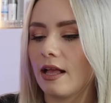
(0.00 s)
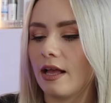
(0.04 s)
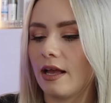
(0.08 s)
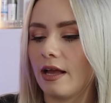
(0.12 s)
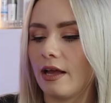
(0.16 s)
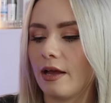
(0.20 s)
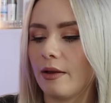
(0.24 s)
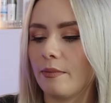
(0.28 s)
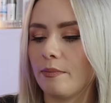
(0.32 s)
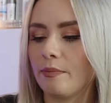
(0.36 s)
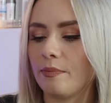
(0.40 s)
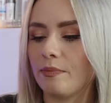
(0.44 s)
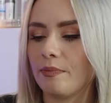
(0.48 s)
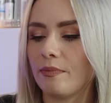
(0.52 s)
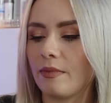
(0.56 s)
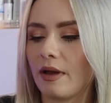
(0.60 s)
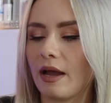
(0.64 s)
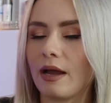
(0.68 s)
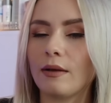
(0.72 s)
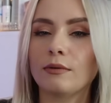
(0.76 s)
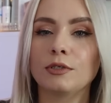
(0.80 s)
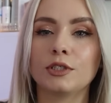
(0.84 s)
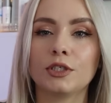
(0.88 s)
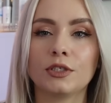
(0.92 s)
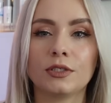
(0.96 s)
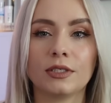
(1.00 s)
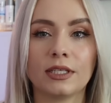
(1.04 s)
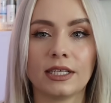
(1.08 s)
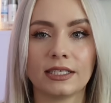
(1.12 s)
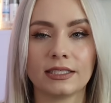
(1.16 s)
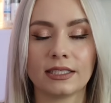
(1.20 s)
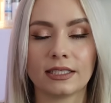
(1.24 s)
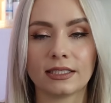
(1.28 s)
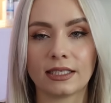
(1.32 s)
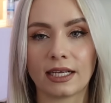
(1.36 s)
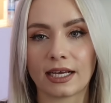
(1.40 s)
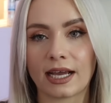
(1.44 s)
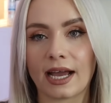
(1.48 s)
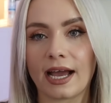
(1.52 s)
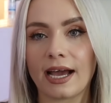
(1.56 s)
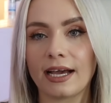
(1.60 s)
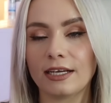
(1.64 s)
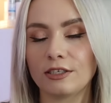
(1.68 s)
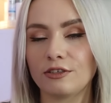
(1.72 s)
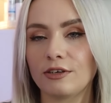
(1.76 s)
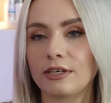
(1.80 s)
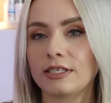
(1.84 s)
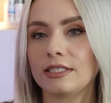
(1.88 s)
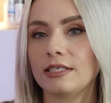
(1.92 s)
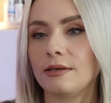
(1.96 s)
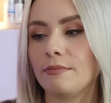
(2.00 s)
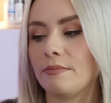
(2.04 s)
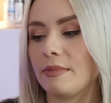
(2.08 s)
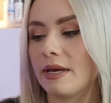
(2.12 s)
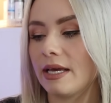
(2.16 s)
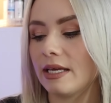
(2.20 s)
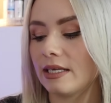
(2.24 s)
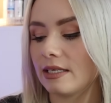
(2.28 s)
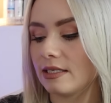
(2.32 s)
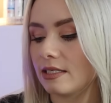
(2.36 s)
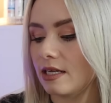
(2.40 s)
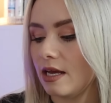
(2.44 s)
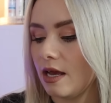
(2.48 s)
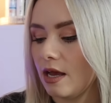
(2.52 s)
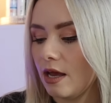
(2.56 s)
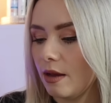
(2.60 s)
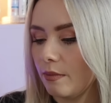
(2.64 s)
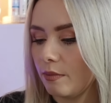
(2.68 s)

I was using this as like a hydrating mist,